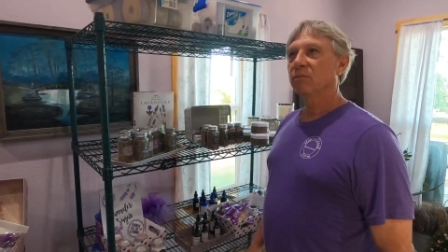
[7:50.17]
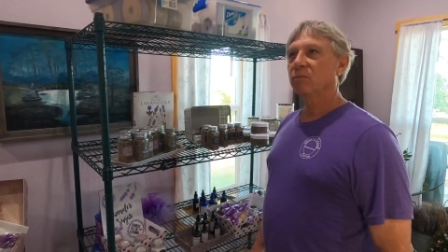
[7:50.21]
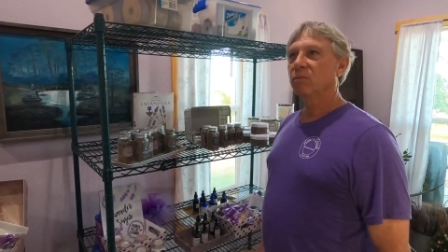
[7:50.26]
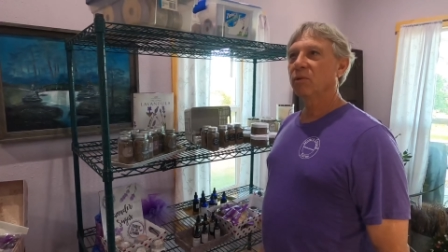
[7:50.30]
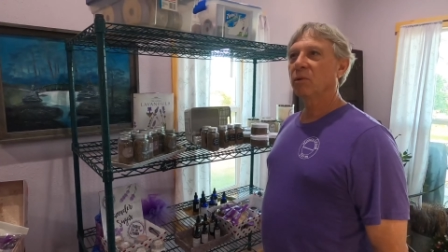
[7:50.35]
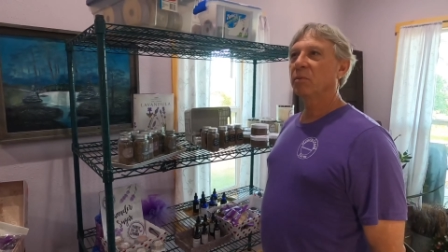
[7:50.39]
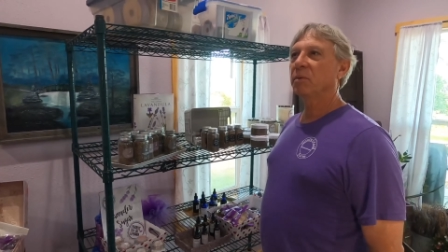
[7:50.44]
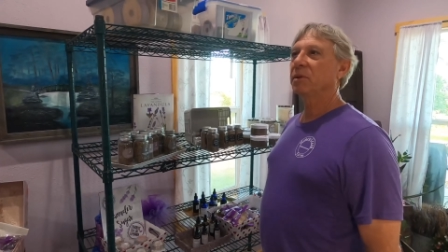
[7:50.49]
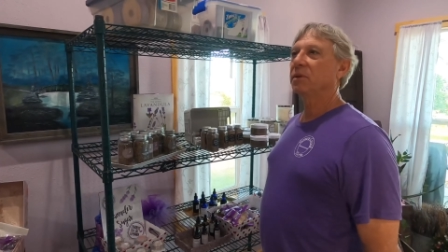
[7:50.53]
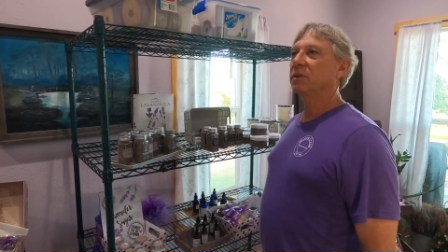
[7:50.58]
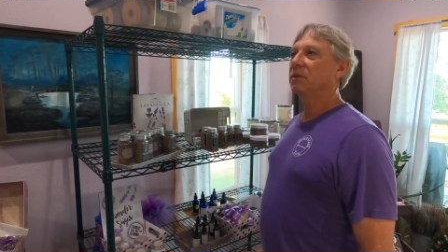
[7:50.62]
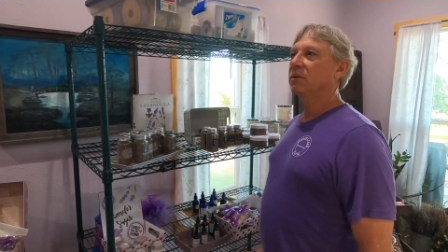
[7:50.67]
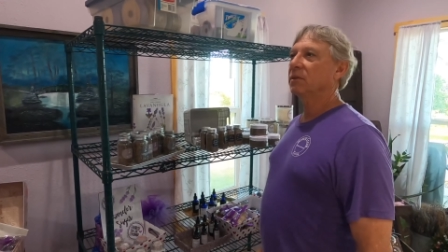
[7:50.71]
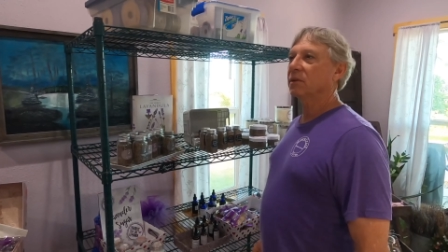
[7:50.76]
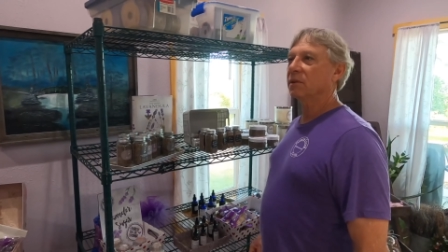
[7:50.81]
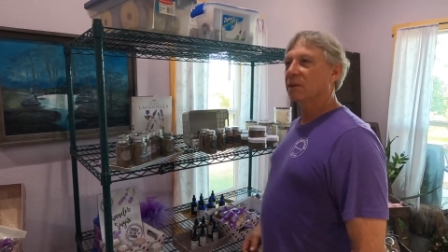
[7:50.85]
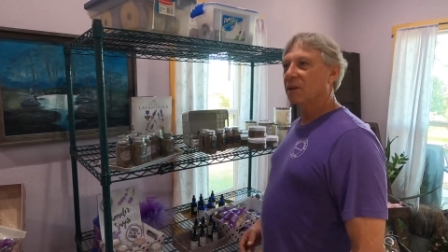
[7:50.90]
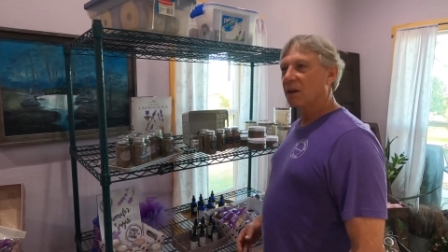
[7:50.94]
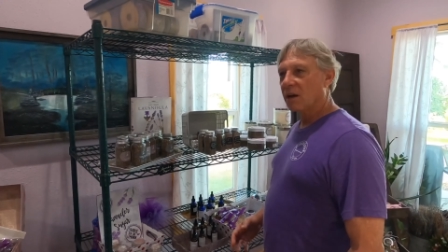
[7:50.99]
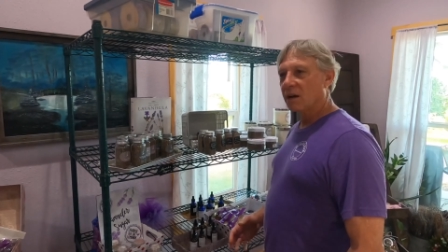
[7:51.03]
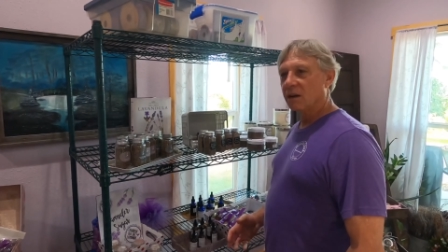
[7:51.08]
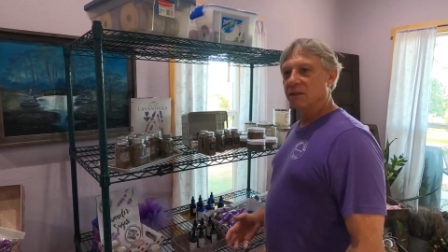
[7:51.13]
well, but the
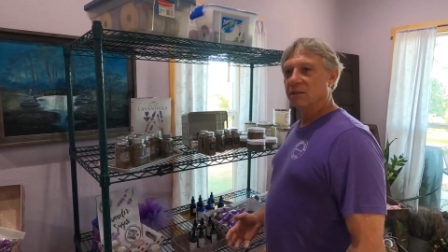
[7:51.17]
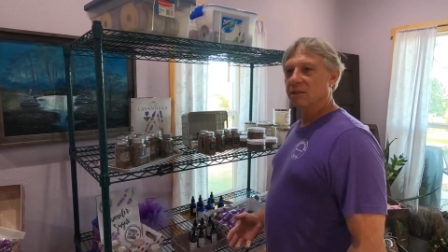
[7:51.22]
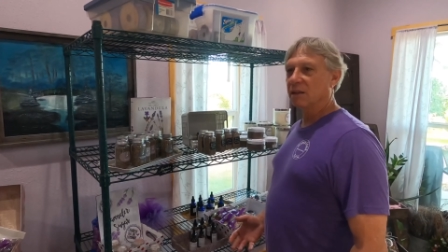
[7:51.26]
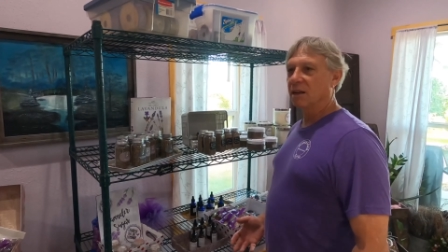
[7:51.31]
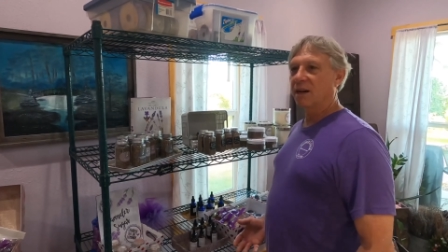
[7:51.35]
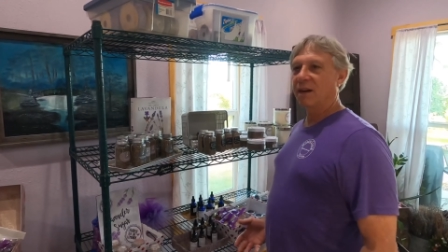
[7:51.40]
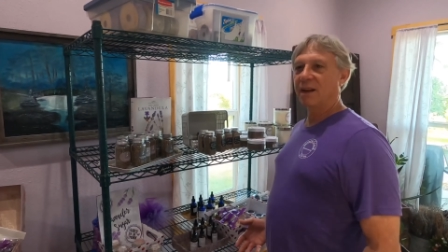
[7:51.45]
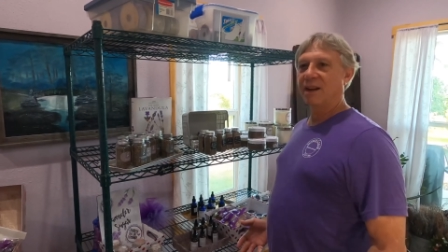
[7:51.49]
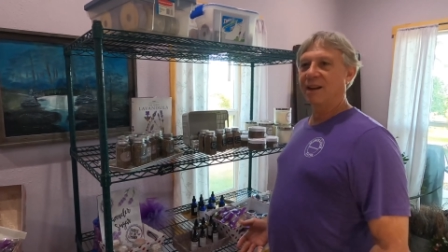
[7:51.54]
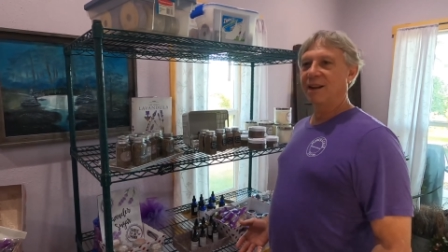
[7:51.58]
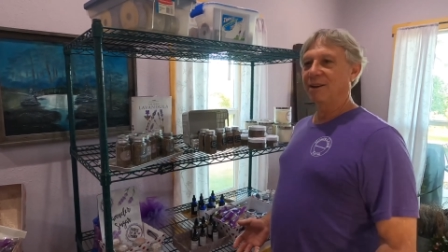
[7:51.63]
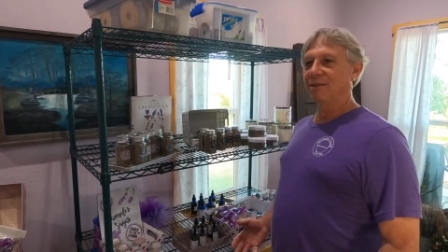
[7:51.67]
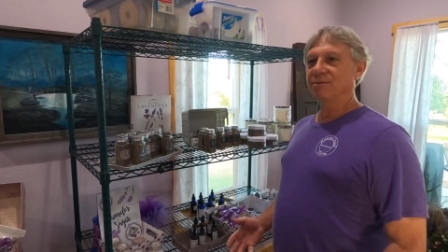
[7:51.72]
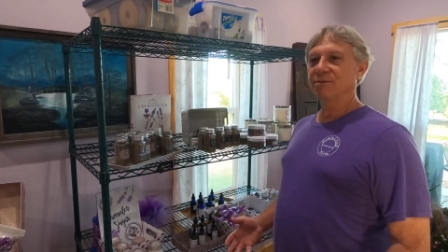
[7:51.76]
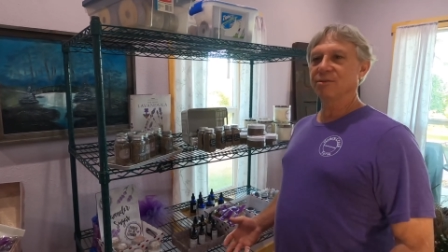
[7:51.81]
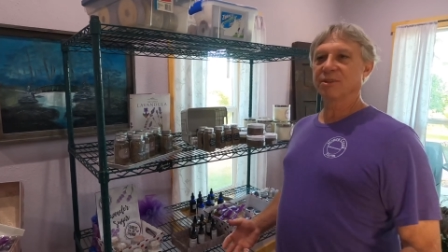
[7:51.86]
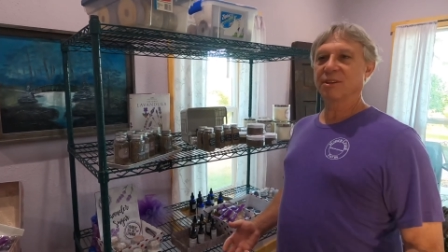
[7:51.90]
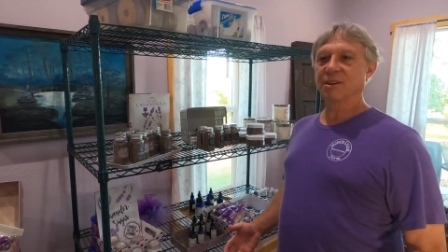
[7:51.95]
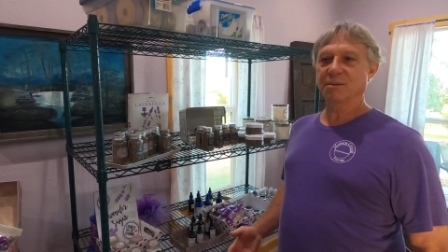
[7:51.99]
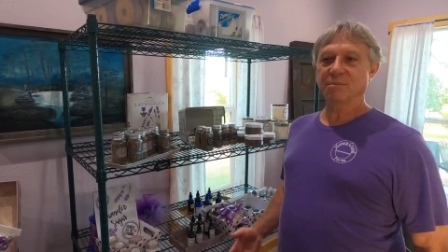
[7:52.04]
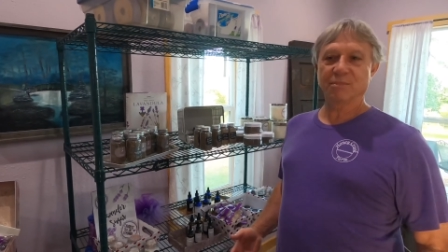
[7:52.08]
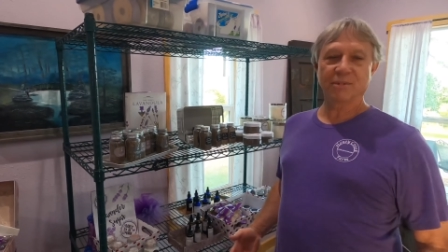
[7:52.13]
guy's got to have
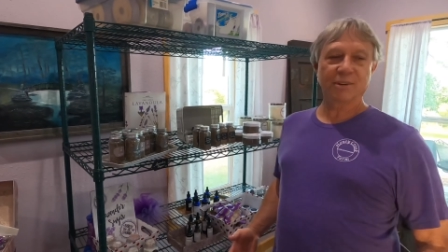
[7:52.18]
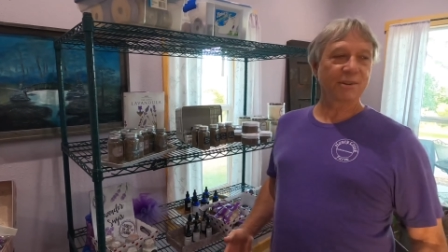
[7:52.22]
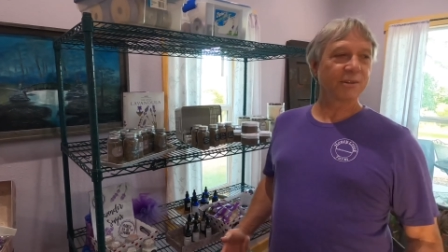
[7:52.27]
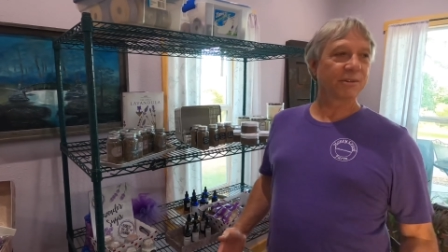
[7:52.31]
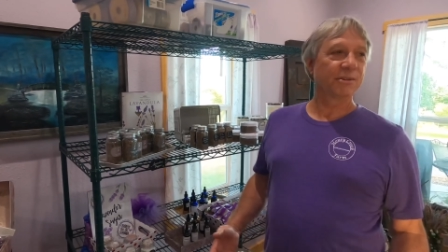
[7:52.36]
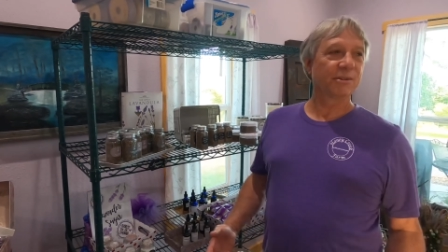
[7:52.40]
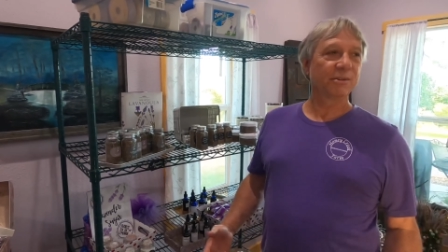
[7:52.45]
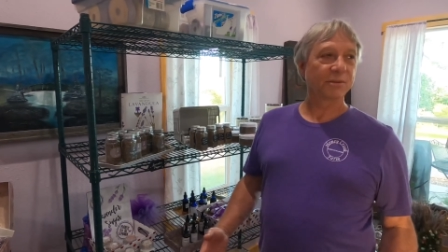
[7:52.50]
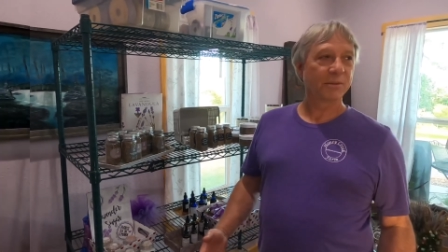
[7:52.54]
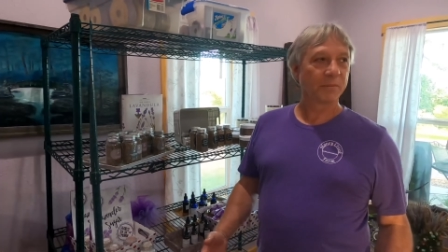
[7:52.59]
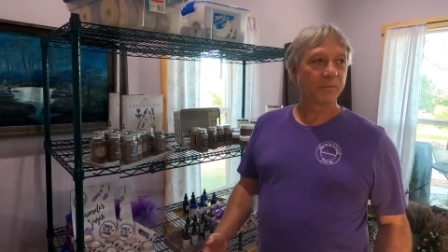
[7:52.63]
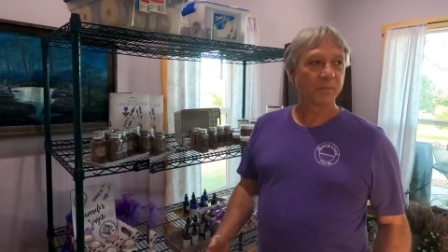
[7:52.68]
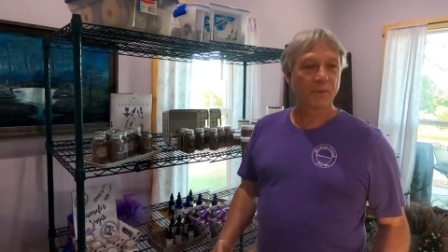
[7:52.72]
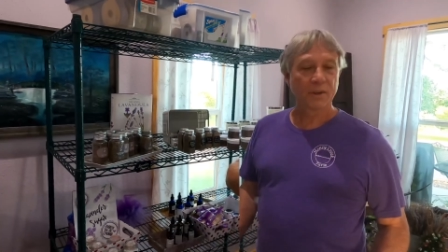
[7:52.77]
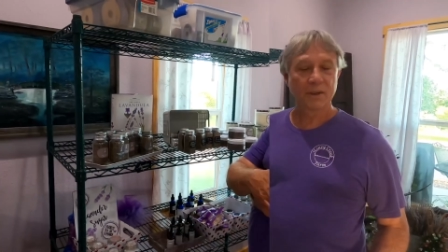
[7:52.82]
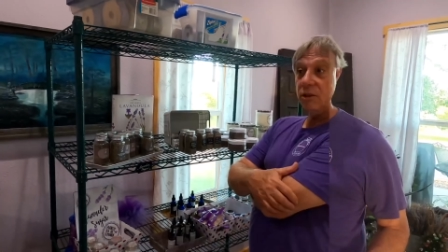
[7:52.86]
something too. Mm -hmm.